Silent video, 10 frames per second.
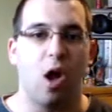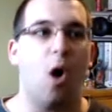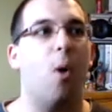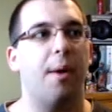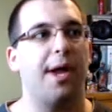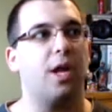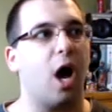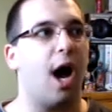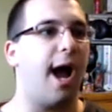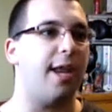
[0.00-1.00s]
"Oh my
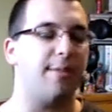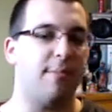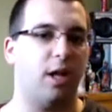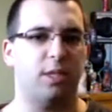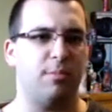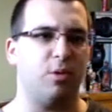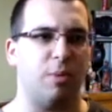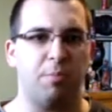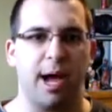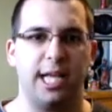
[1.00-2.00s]
God, he melted me with a
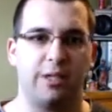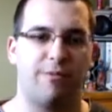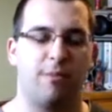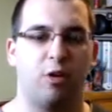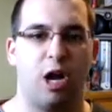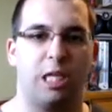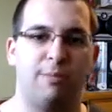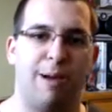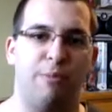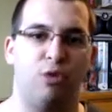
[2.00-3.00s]
bison from across
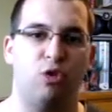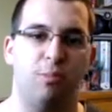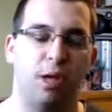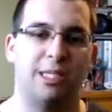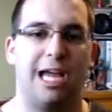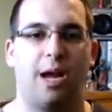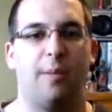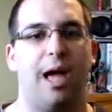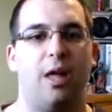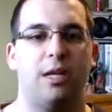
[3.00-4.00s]
map with 2 bloods. How come
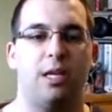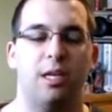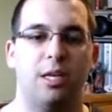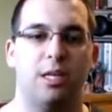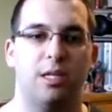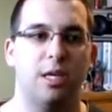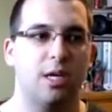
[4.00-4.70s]
the hell he didn't,